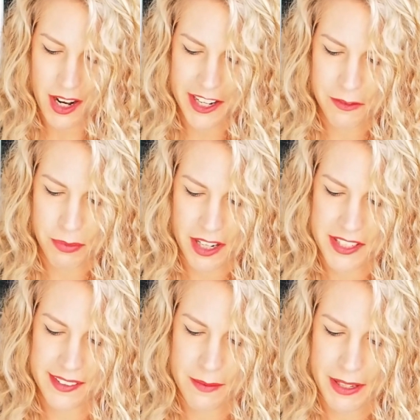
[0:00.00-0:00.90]
kind of brush
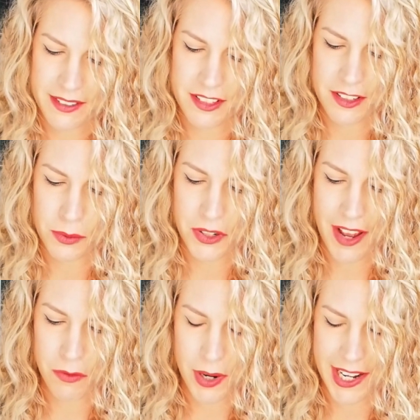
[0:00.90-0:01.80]
is the best to use when you
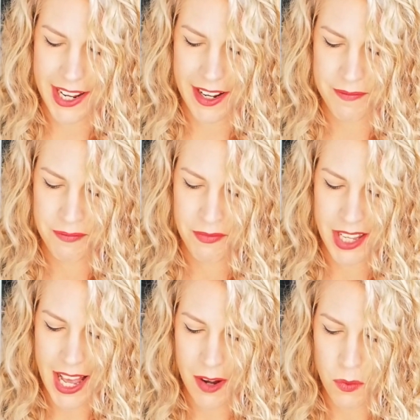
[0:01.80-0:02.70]
have wet hair?
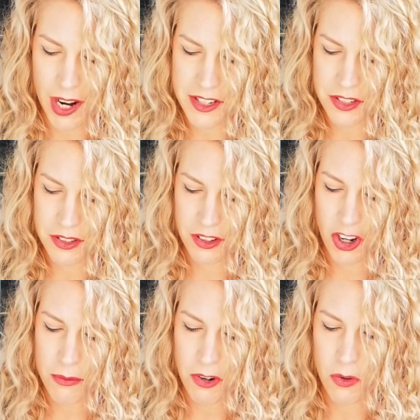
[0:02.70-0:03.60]
Uh, wide tooth
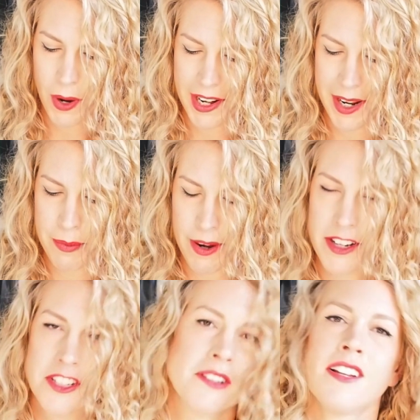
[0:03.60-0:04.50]
comb or wet hair
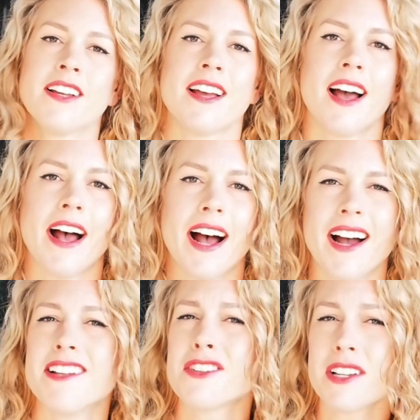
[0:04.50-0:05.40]
brush?
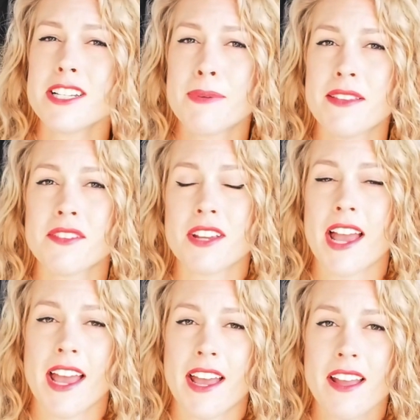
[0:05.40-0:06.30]
Uh, totally depends on your
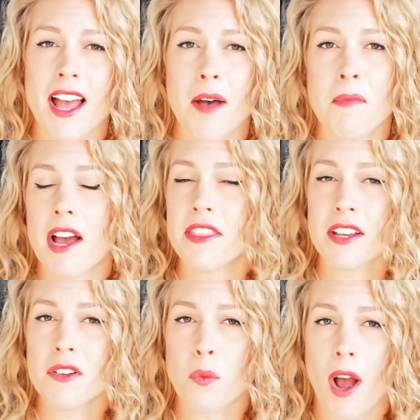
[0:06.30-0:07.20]
hair. Um, I
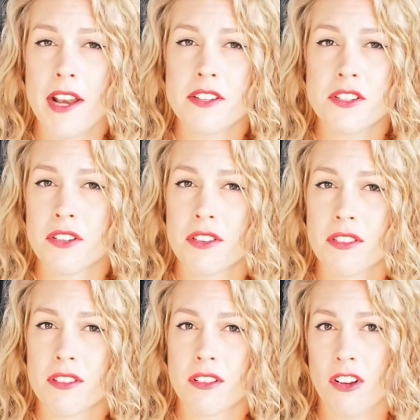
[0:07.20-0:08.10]
think a wide tooth
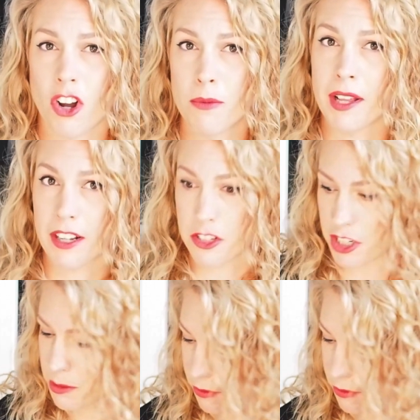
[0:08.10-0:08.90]
comb, like I showed you